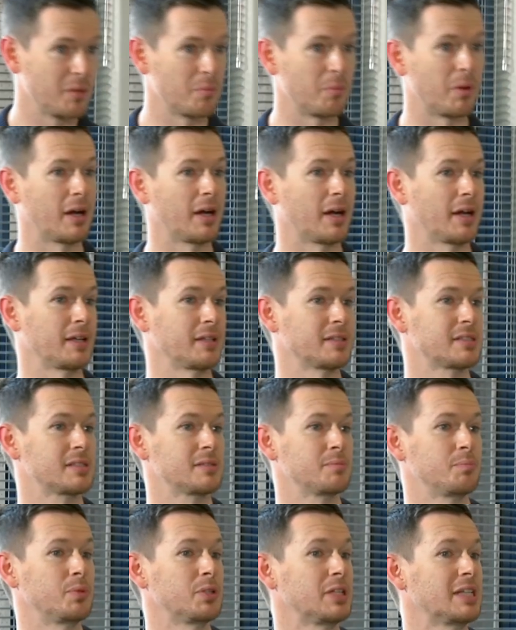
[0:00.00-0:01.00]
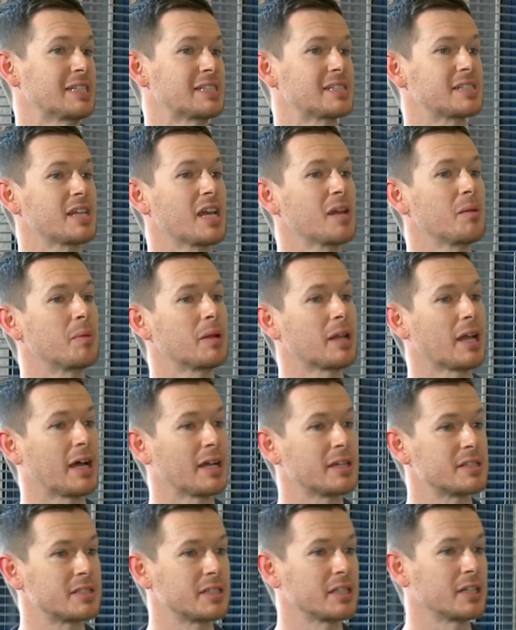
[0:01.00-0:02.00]
by putting
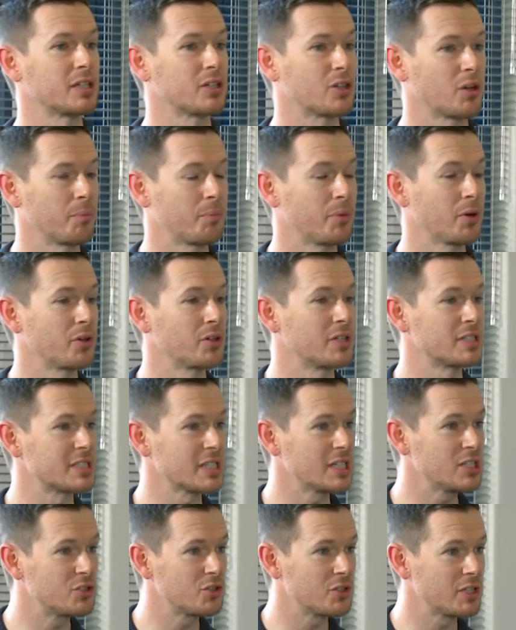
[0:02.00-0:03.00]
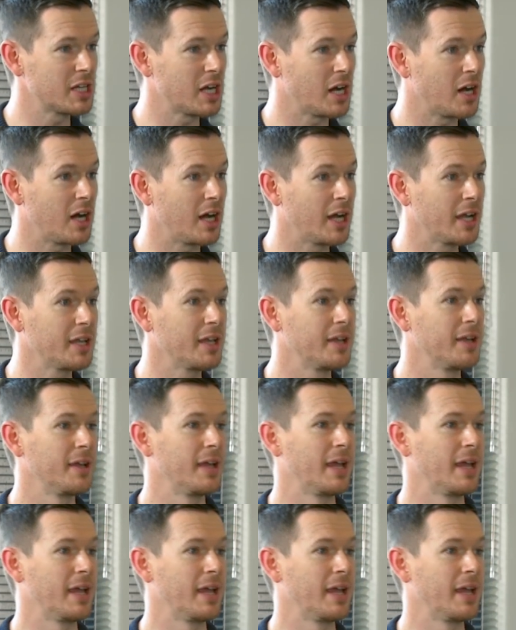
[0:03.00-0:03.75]
stabilizing components into the eye